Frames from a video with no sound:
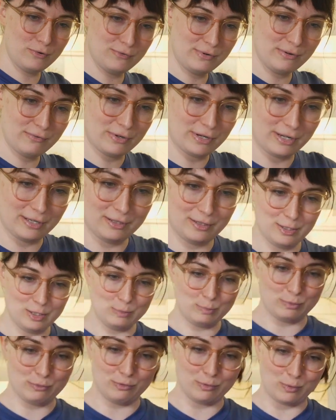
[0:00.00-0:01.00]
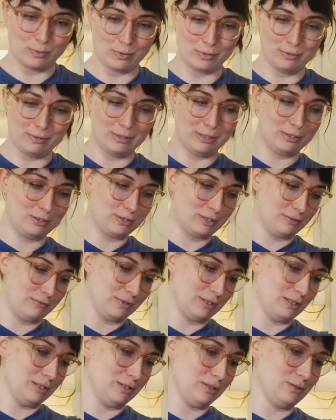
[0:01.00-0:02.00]
never had this before. Let's give it
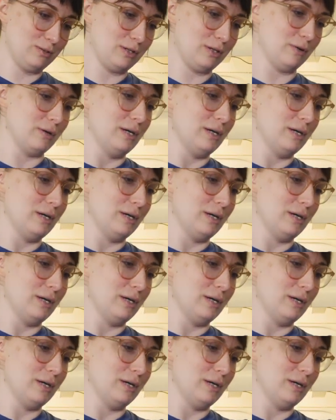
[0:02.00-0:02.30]
a little go.